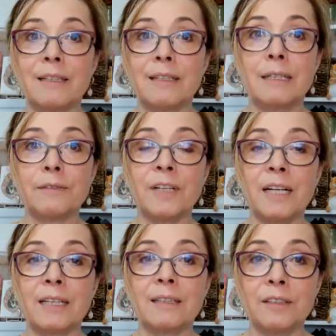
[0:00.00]
if
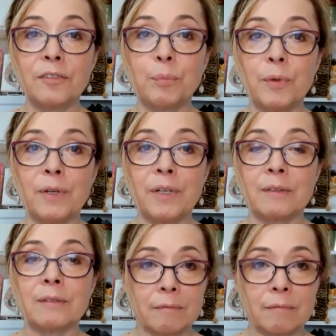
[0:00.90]
at this point
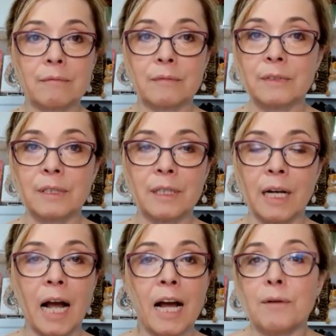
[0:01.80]

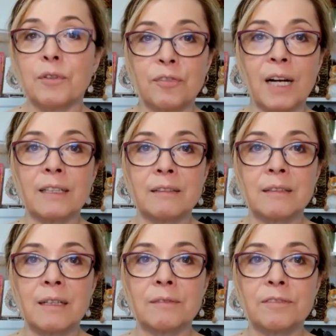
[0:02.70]
I was fine, I could have
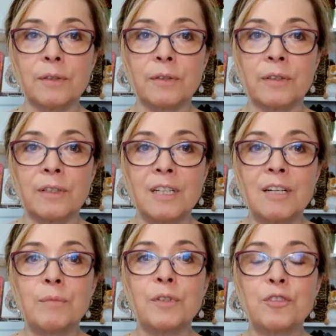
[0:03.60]
gone further,
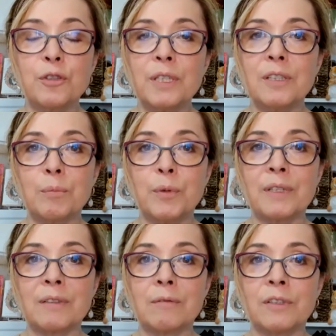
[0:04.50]
but you hit a
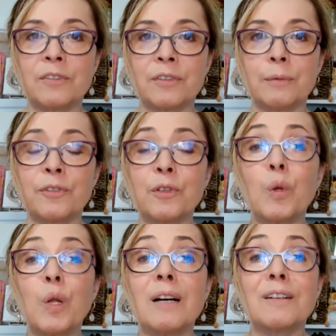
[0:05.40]
point in which it was no
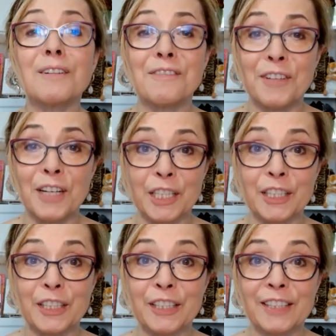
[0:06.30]
longer fun
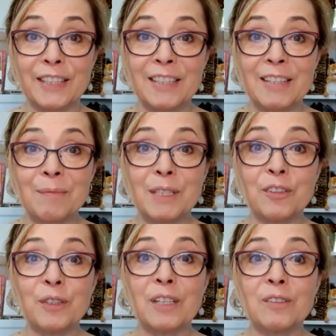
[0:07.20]

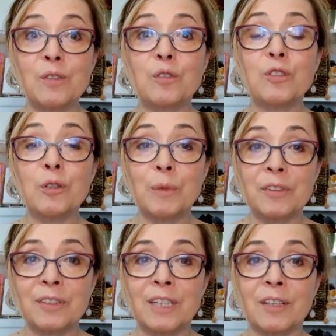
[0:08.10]
because you had to do too
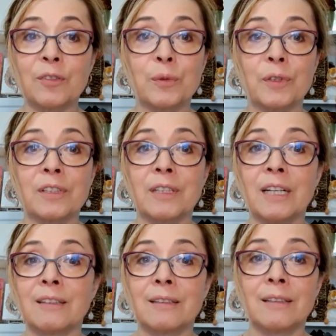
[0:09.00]
much guesswork. You
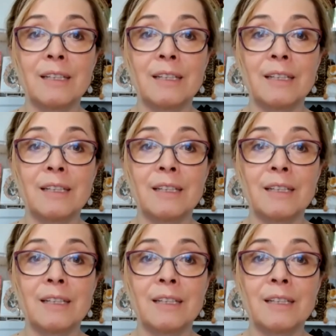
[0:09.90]
had to.